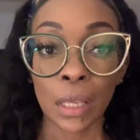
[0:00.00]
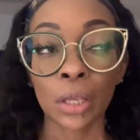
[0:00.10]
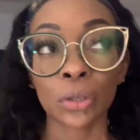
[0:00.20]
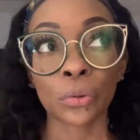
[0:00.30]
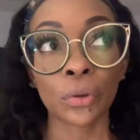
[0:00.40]

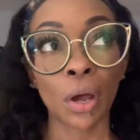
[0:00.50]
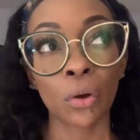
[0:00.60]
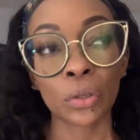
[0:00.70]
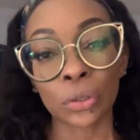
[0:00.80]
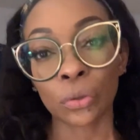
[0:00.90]
You
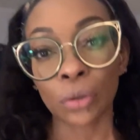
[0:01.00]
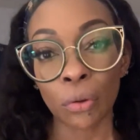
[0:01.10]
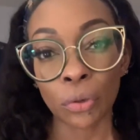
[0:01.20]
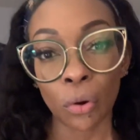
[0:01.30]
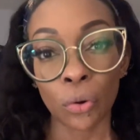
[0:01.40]

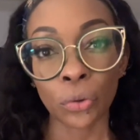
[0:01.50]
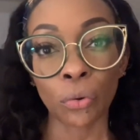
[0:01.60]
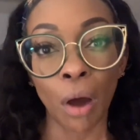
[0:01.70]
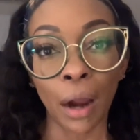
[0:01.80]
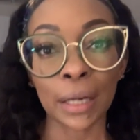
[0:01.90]
don't know who
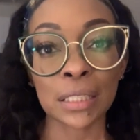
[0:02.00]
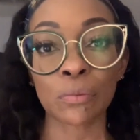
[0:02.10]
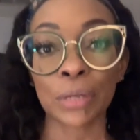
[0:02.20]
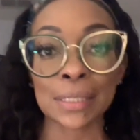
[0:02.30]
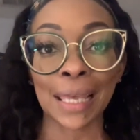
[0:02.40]
you are. I just
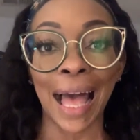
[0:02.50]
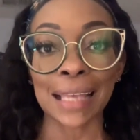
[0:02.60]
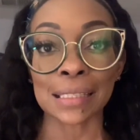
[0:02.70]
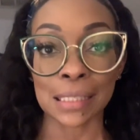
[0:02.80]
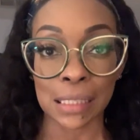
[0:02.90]
want to say,
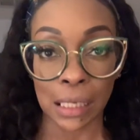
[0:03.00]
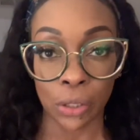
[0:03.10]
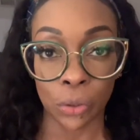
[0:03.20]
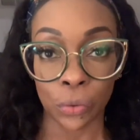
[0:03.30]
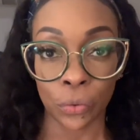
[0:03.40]
I see
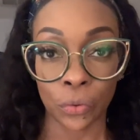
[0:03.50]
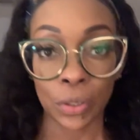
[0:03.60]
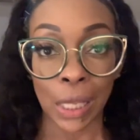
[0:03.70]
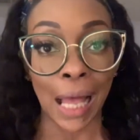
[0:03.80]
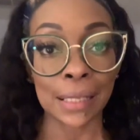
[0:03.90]
you.
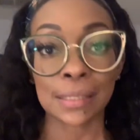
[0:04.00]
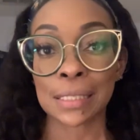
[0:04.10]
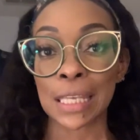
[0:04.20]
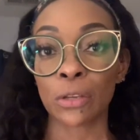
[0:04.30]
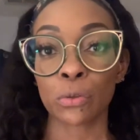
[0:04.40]
I
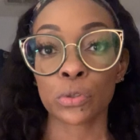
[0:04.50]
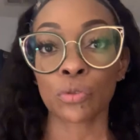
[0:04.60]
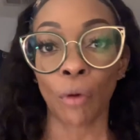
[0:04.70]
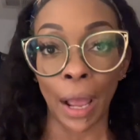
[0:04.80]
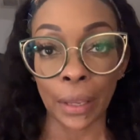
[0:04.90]
see you
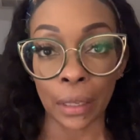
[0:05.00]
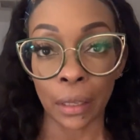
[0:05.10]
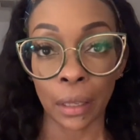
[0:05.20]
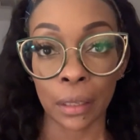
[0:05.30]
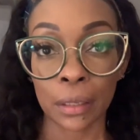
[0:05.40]

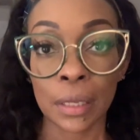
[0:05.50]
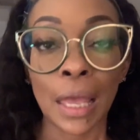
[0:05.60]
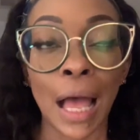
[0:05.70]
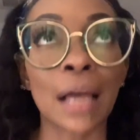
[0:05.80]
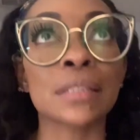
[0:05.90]
trying.
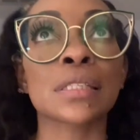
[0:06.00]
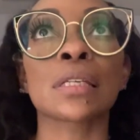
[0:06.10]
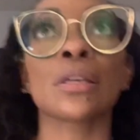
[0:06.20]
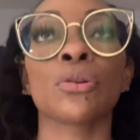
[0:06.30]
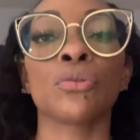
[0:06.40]
I
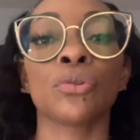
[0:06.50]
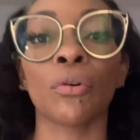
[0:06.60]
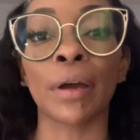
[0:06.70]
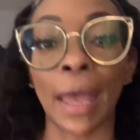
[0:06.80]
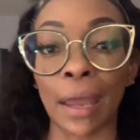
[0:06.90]
see you
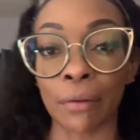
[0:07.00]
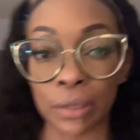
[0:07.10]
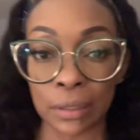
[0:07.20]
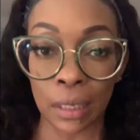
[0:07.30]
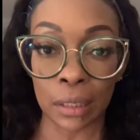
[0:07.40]
doing
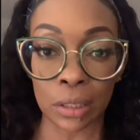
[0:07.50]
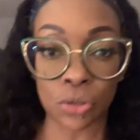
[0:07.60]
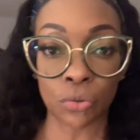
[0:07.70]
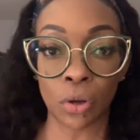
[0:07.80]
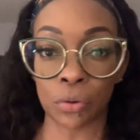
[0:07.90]
everything that
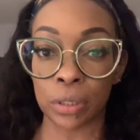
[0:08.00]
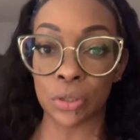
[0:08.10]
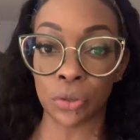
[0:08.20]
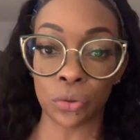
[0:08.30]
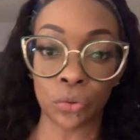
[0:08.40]
you know to
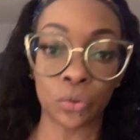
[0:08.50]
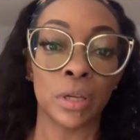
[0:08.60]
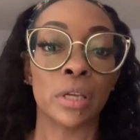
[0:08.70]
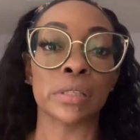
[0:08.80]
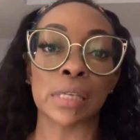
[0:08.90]
do
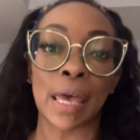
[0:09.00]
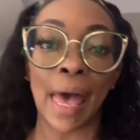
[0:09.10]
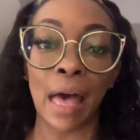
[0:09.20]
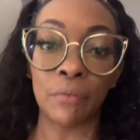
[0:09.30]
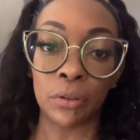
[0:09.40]
to
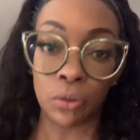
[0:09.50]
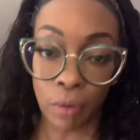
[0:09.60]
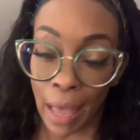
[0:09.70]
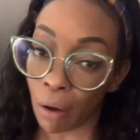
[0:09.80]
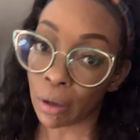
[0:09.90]
have a
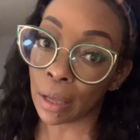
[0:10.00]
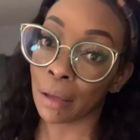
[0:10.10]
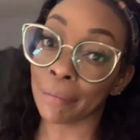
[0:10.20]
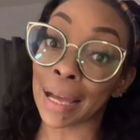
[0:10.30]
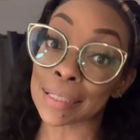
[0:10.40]
new
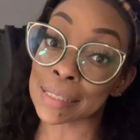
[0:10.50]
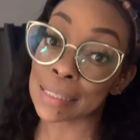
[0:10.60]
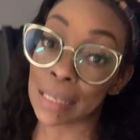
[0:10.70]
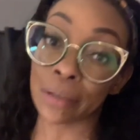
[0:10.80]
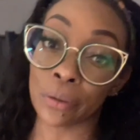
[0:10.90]
outcome. I
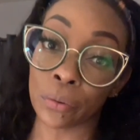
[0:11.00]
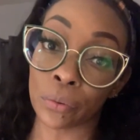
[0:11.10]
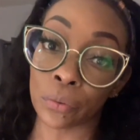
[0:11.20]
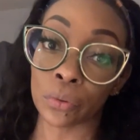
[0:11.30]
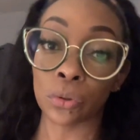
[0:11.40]
see
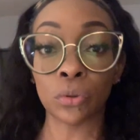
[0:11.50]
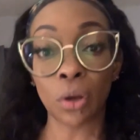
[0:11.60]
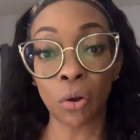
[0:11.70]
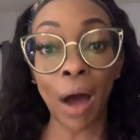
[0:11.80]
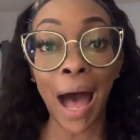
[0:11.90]
you. You
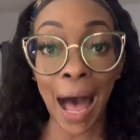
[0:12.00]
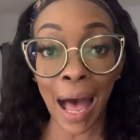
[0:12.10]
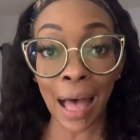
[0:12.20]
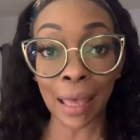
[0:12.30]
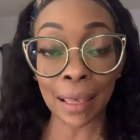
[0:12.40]
know,
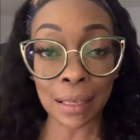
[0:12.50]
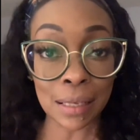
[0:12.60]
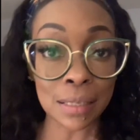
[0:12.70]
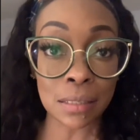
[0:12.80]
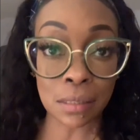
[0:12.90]
I
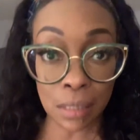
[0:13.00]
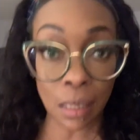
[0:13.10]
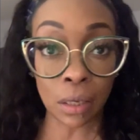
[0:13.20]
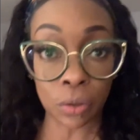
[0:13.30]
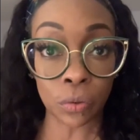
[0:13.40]

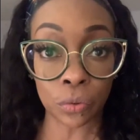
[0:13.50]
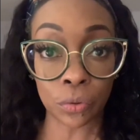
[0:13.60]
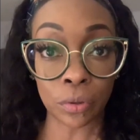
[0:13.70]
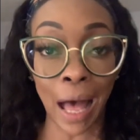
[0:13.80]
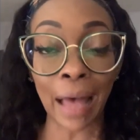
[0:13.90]
see you.
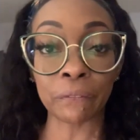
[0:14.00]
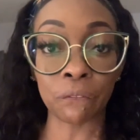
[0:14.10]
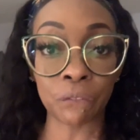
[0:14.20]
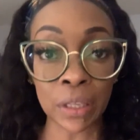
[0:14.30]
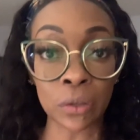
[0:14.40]
I
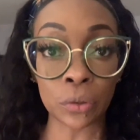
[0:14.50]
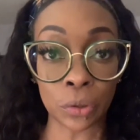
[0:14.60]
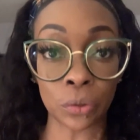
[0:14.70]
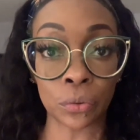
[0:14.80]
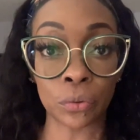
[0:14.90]
feel you.